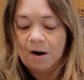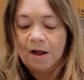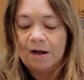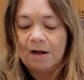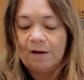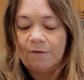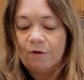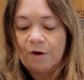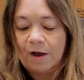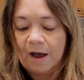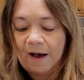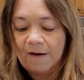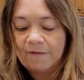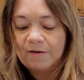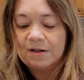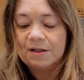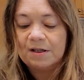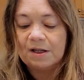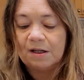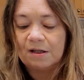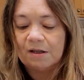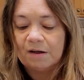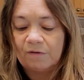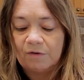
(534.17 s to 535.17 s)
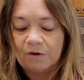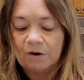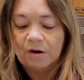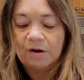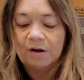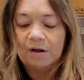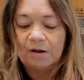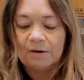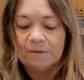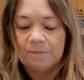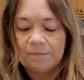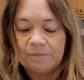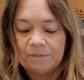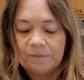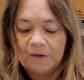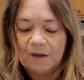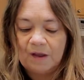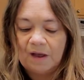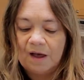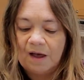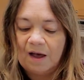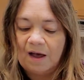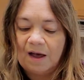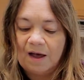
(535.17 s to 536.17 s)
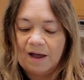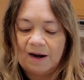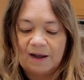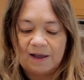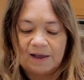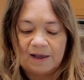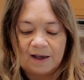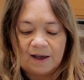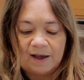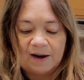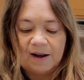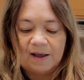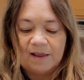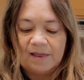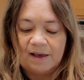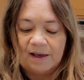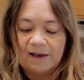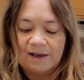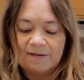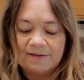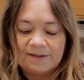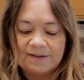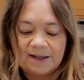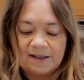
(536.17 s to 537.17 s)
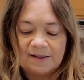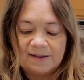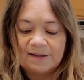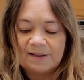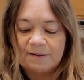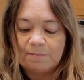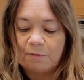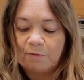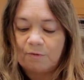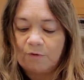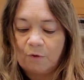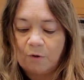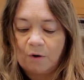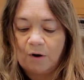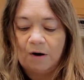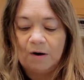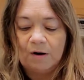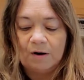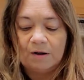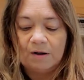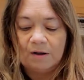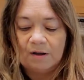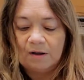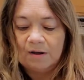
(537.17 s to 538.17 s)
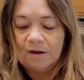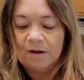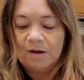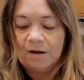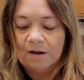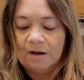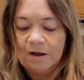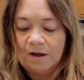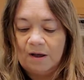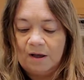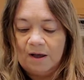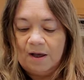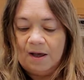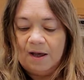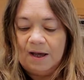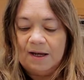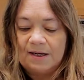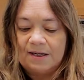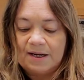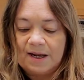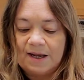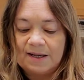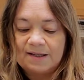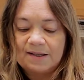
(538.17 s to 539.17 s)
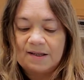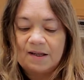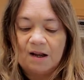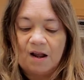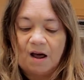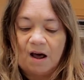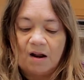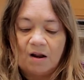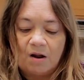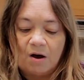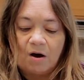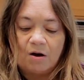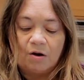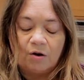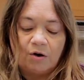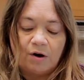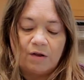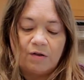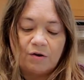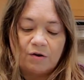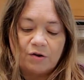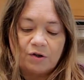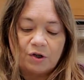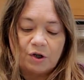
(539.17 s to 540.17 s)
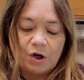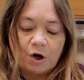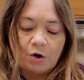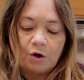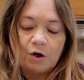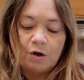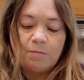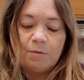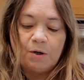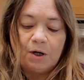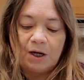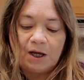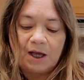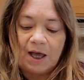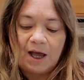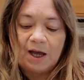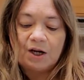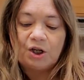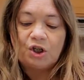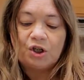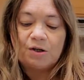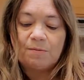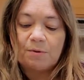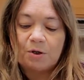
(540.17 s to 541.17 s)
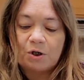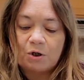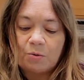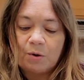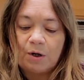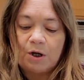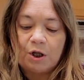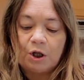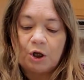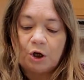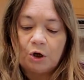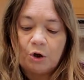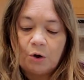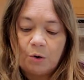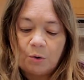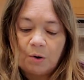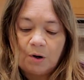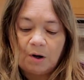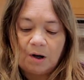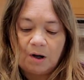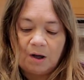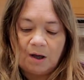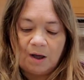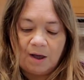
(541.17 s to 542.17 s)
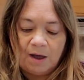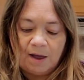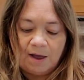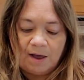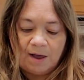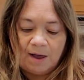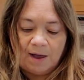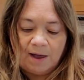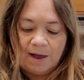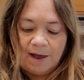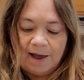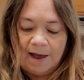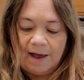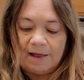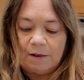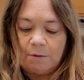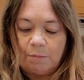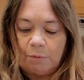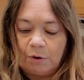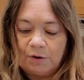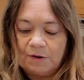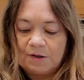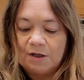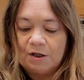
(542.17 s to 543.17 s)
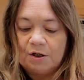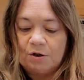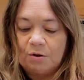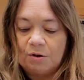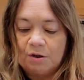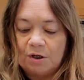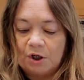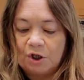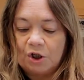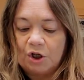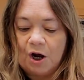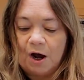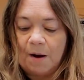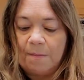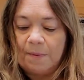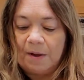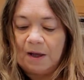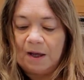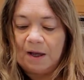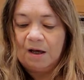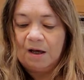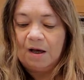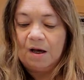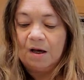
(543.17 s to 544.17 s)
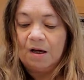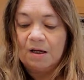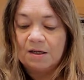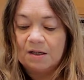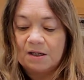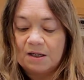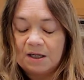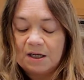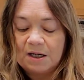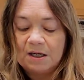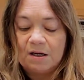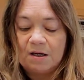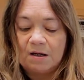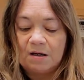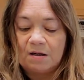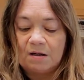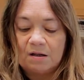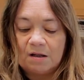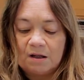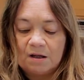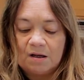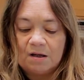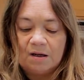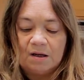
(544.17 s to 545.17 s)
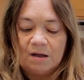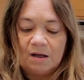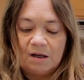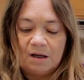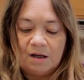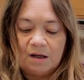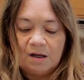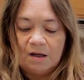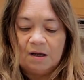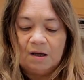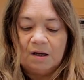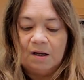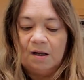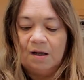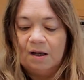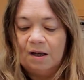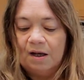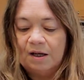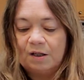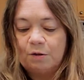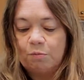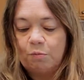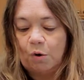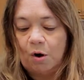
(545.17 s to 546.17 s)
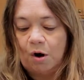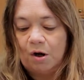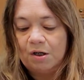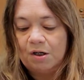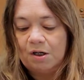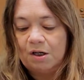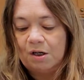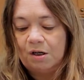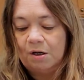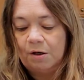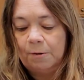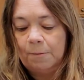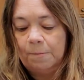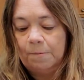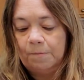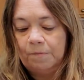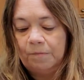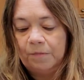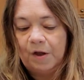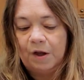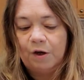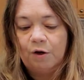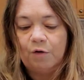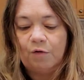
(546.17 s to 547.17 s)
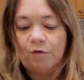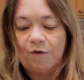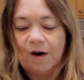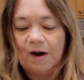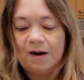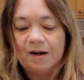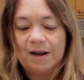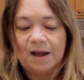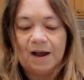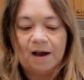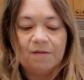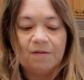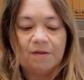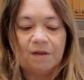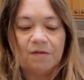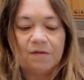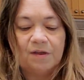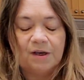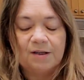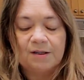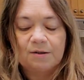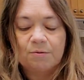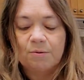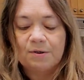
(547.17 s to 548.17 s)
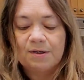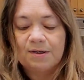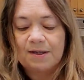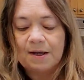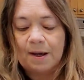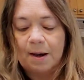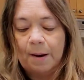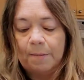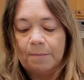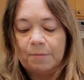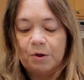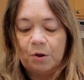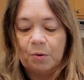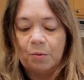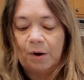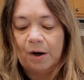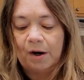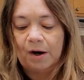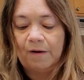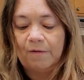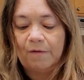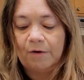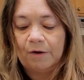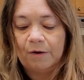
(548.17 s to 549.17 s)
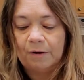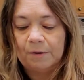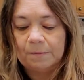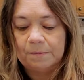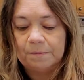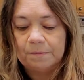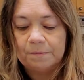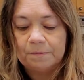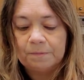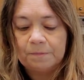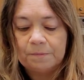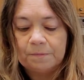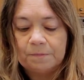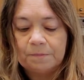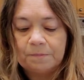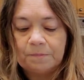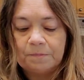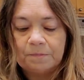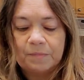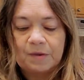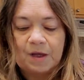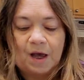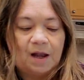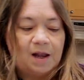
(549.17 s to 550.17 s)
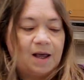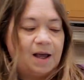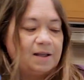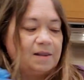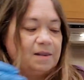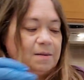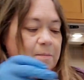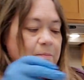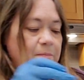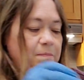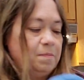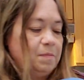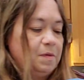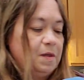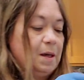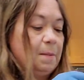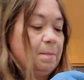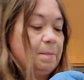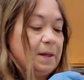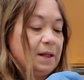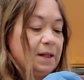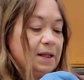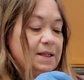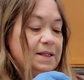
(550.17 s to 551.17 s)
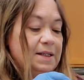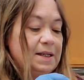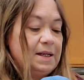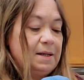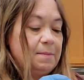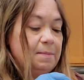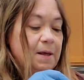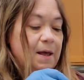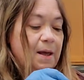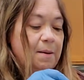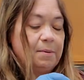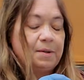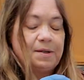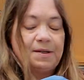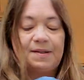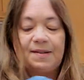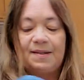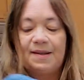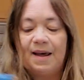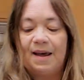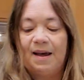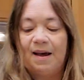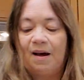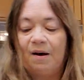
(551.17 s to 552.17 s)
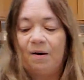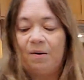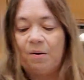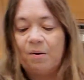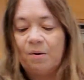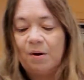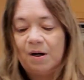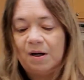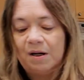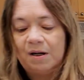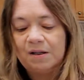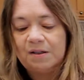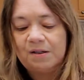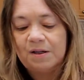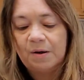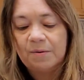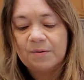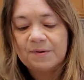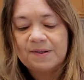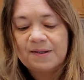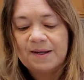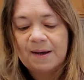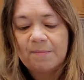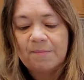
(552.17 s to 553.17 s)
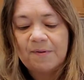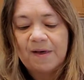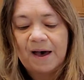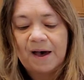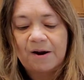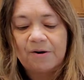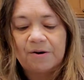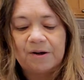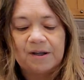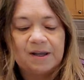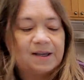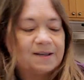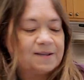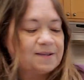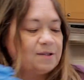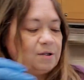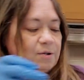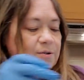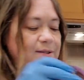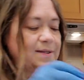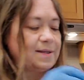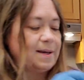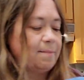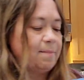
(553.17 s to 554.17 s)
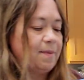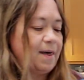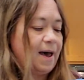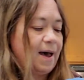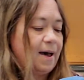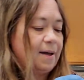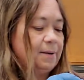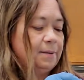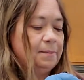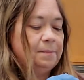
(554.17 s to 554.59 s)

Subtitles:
And if you have it delivered, and again, I think I've said this before, it takes a lot longer, and there's no communication between you and the person doing the shopping until it's brought to you and you find out that things were subbed or whatever. I like the ability to be able to say, oh, don't sub that, or yes, do sub that.